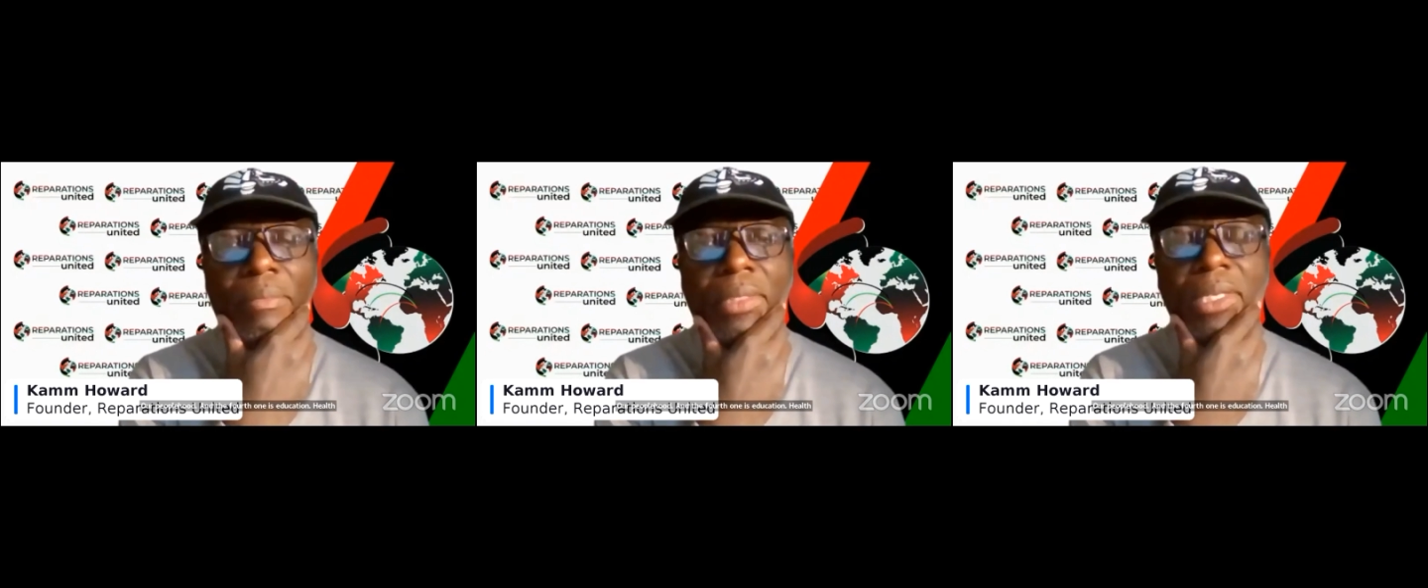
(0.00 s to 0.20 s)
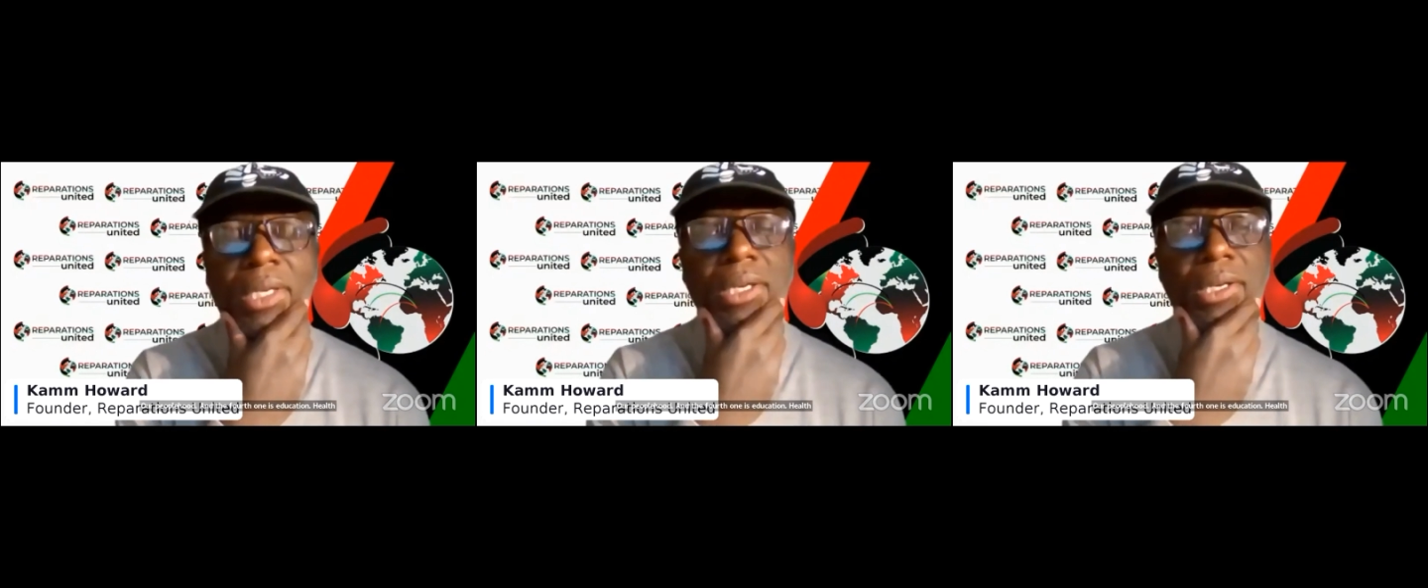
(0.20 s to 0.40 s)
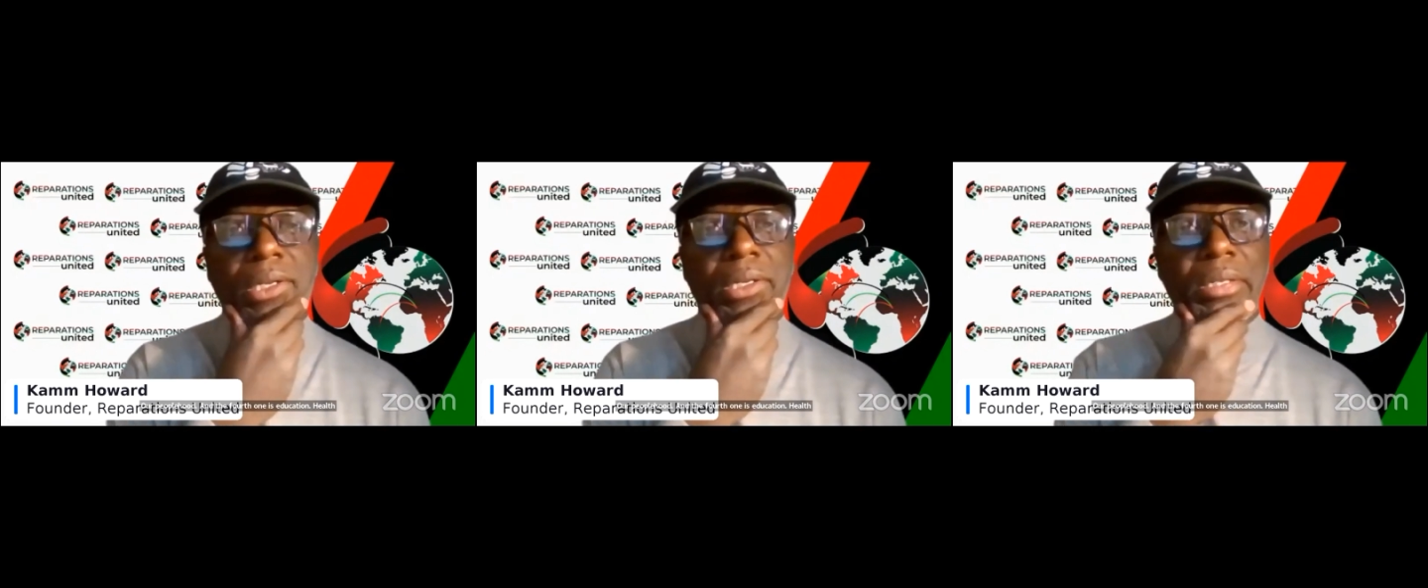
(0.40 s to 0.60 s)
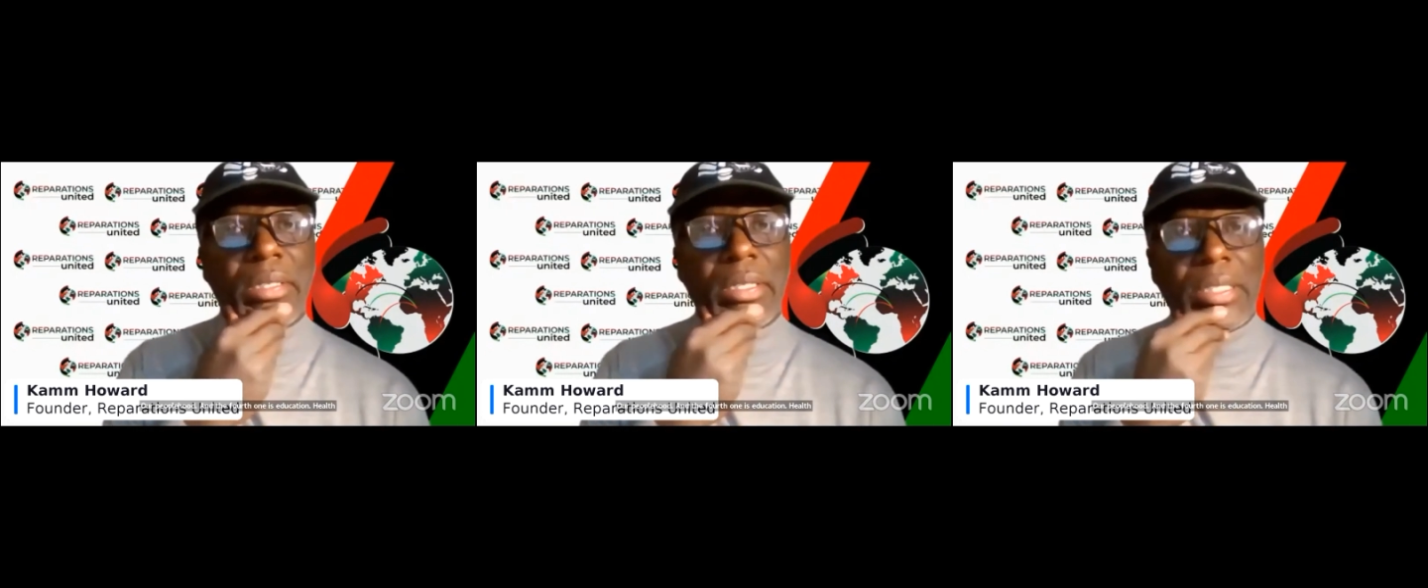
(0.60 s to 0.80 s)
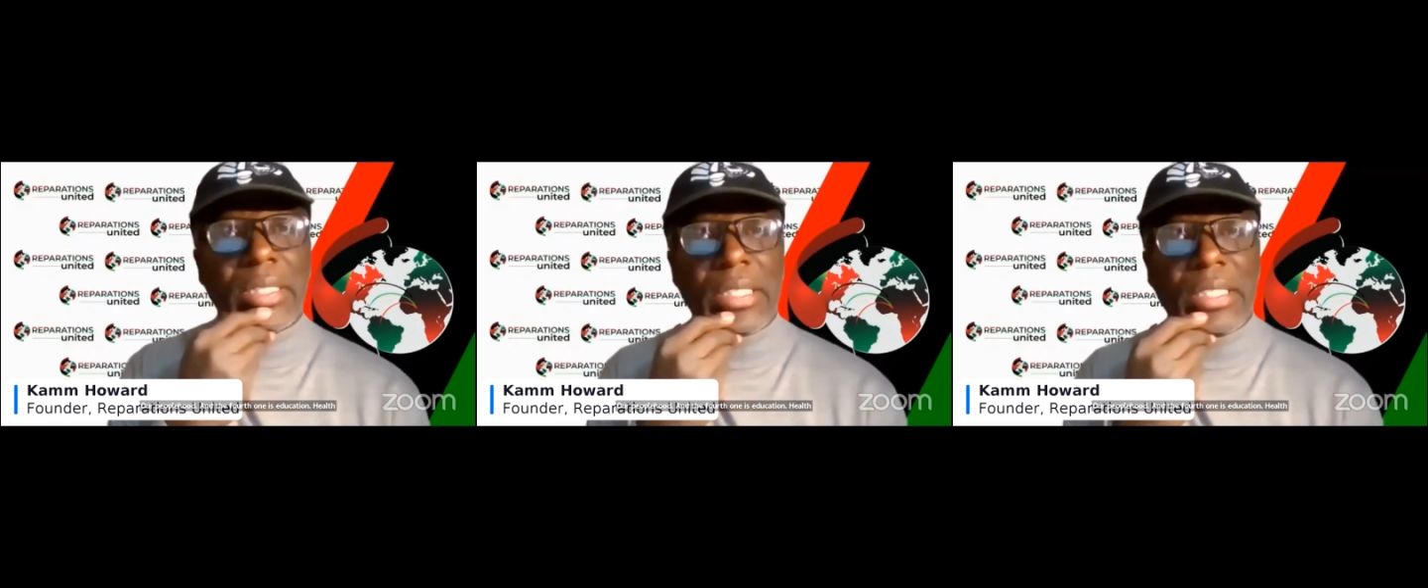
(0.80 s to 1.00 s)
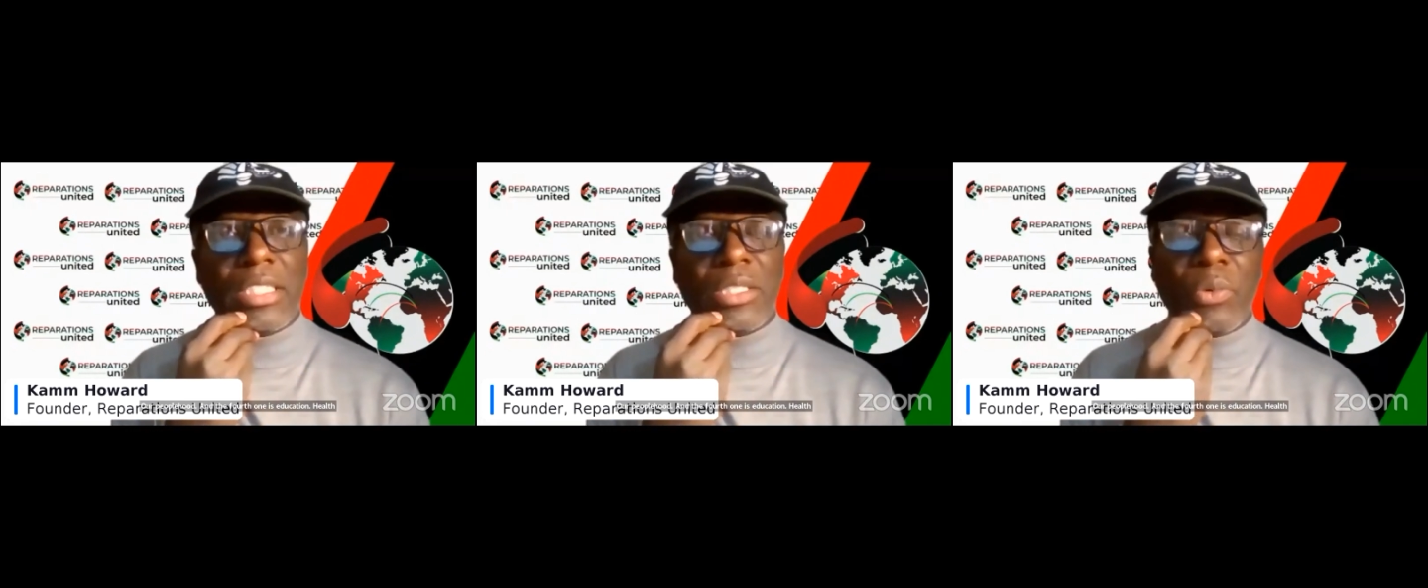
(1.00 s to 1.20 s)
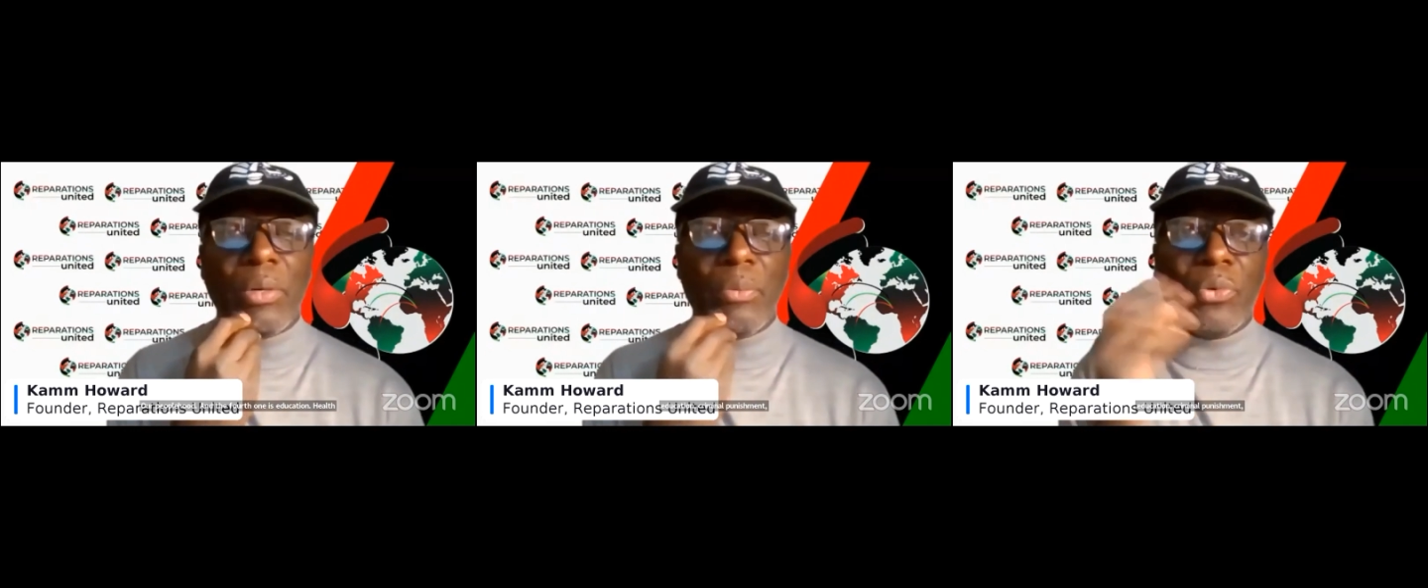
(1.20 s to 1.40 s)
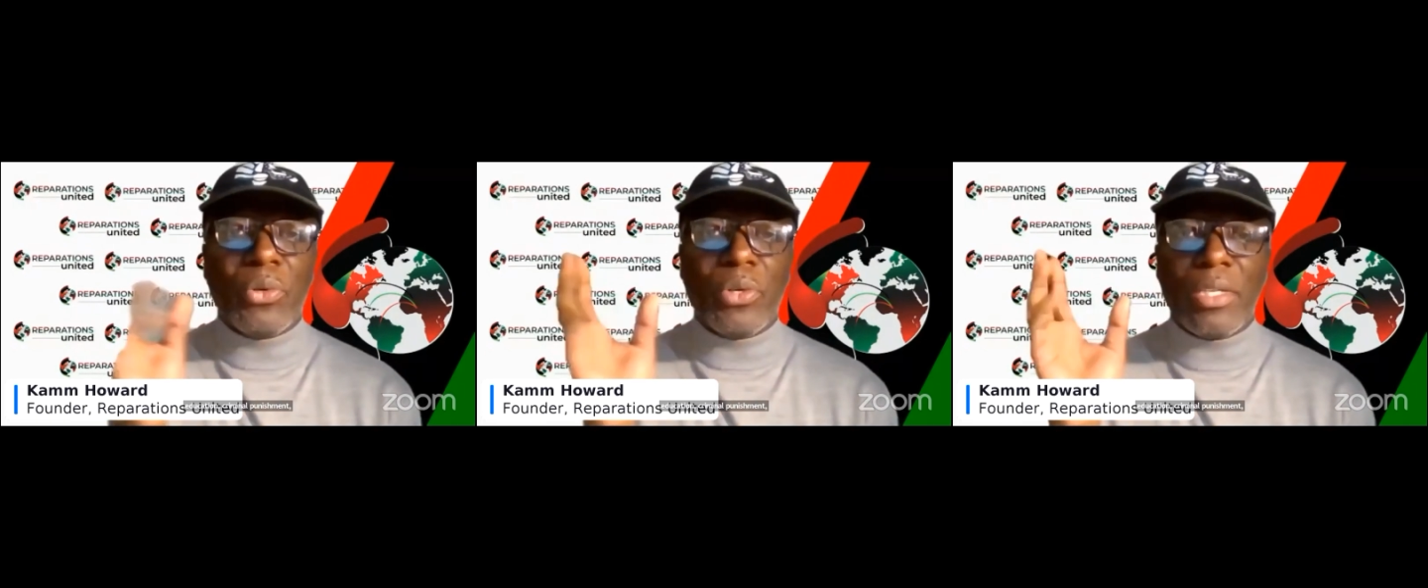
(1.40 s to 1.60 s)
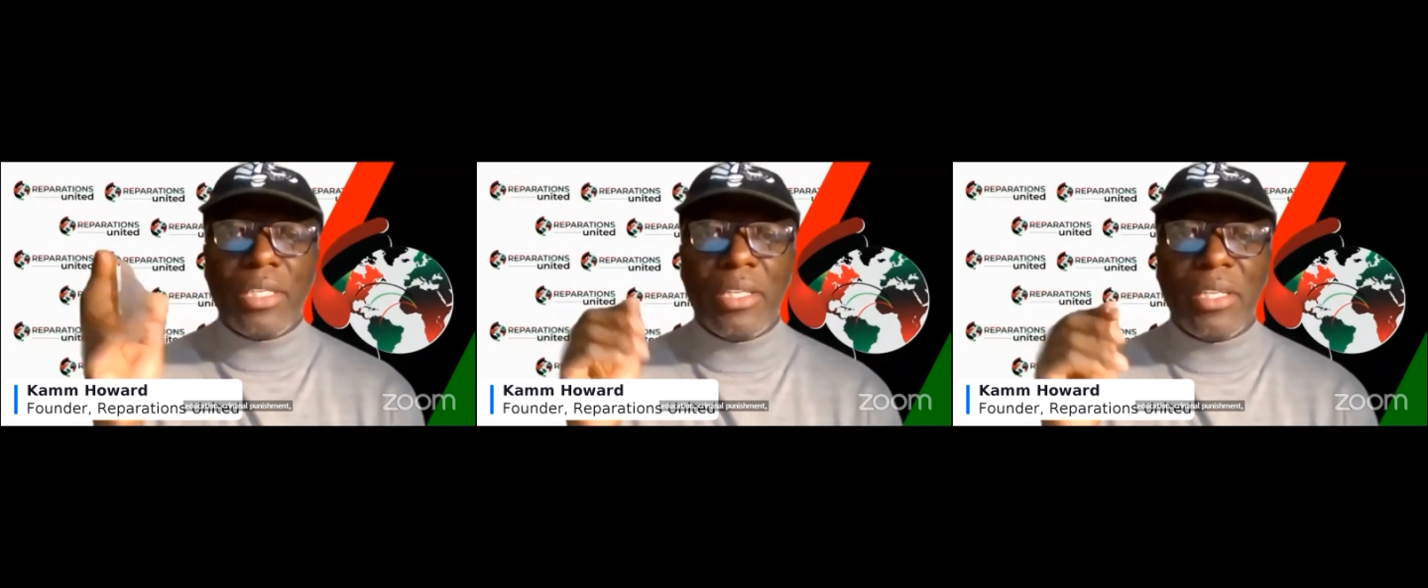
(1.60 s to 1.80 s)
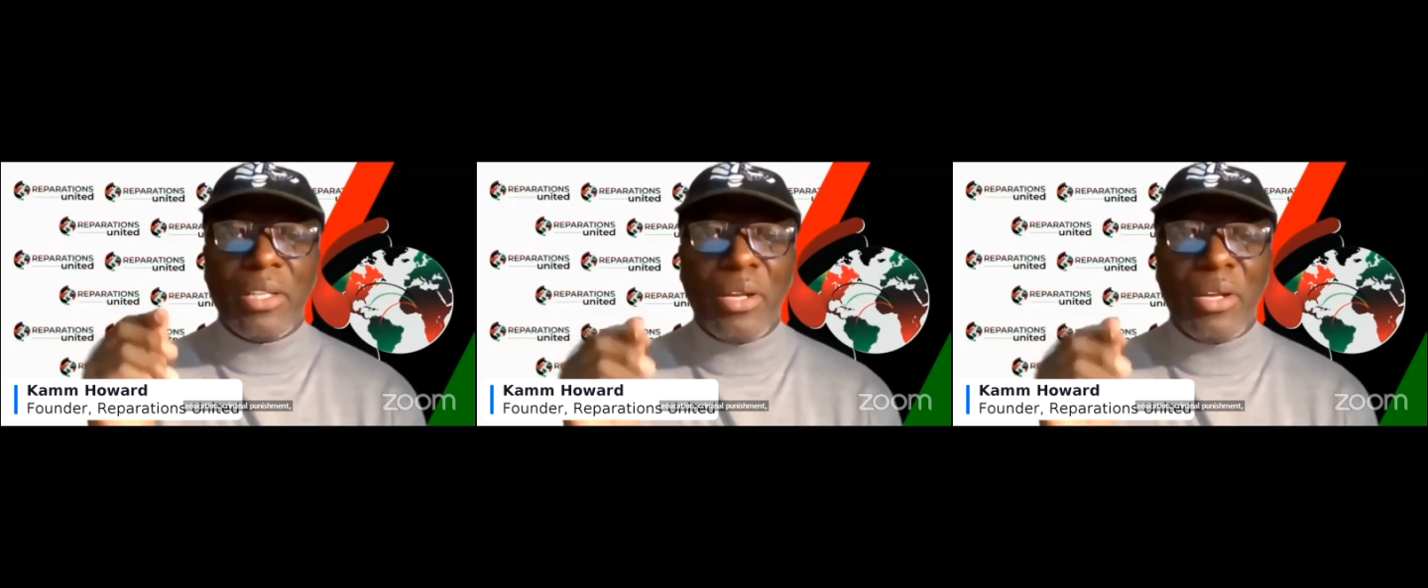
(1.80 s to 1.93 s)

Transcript: yeah, I think there's one more.